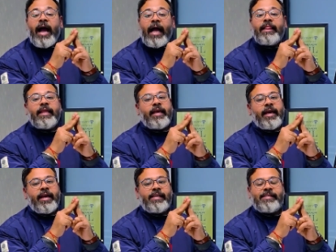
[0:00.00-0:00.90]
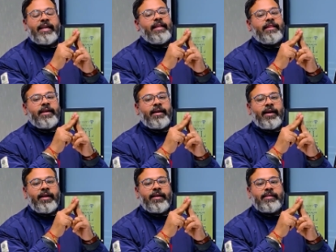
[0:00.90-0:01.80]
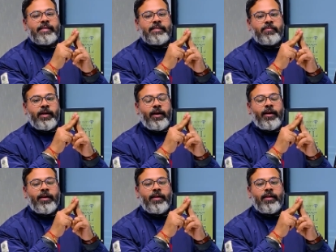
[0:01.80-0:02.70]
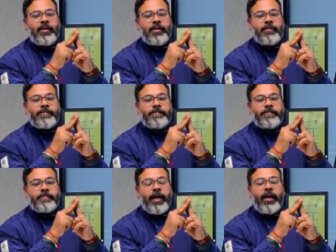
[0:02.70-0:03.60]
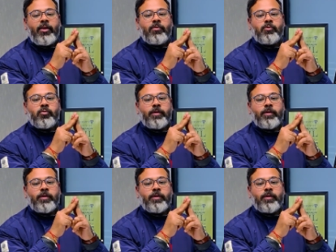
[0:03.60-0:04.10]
and they can excel in their careers as well. Thank you so